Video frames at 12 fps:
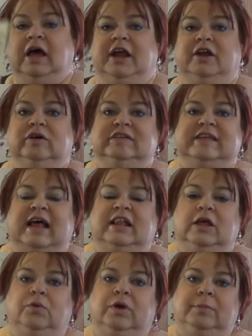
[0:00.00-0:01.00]
I know
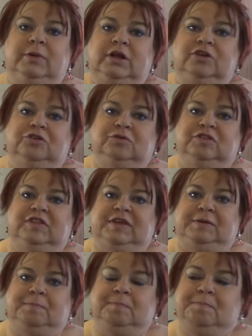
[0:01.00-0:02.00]
exactly what I'm going to do with
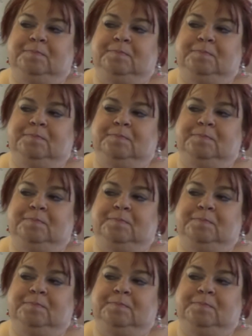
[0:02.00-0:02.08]
it.